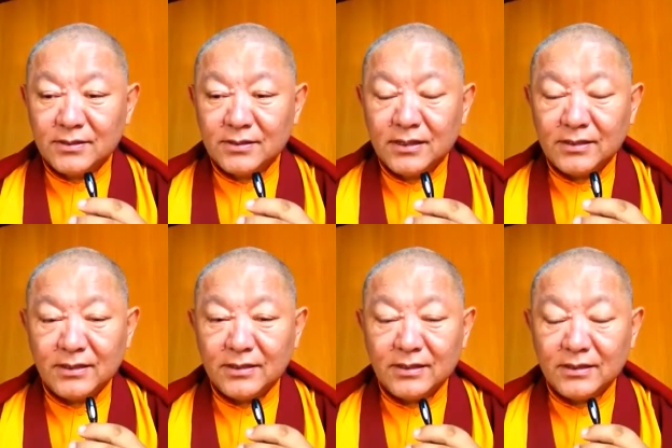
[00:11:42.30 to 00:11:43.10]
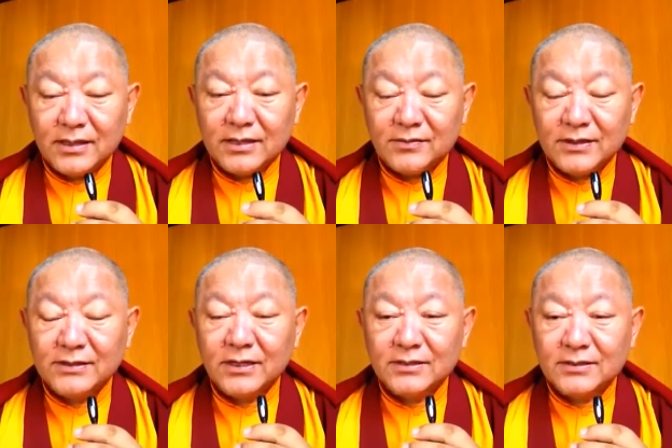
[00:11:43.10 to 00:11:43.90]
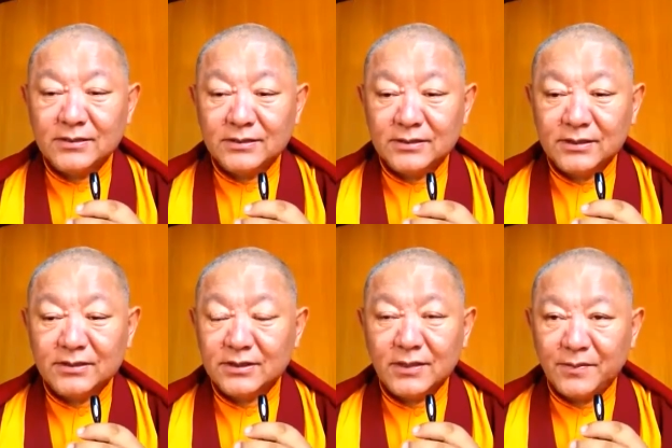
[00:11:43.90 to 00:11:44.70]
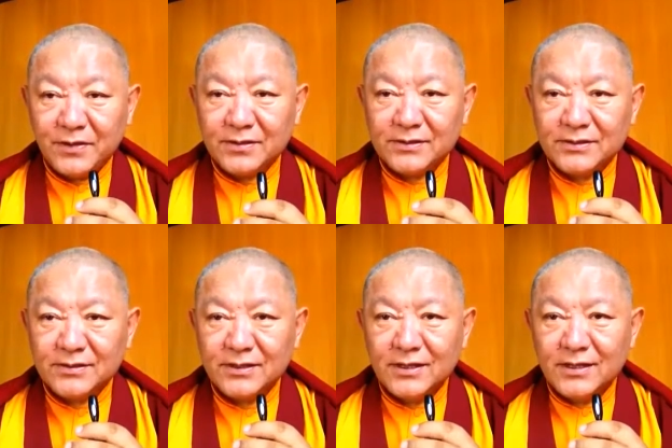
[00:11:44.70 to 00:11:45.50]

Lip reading: then that result just appears.